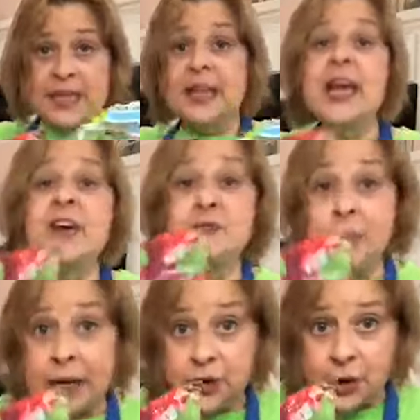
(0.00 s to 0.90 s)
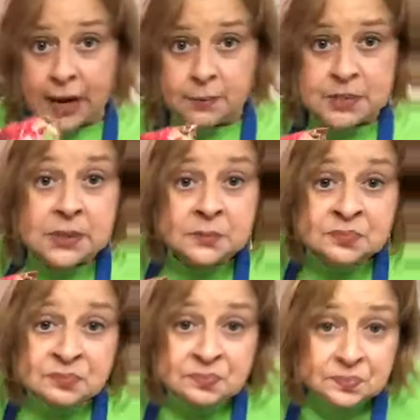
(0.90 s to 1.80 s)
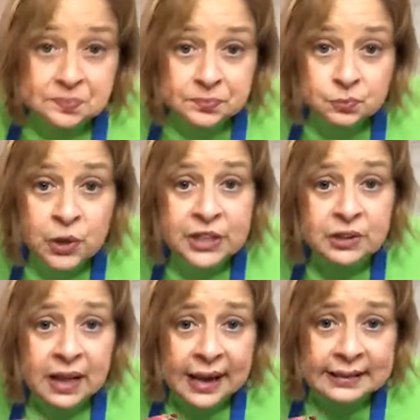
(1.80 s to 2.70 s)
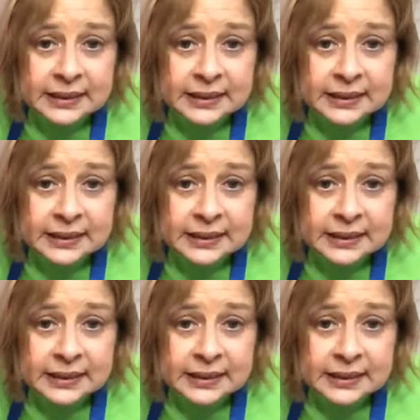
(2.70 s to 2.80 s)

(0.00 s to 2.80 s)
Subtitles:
and I have red grapes. What do you like?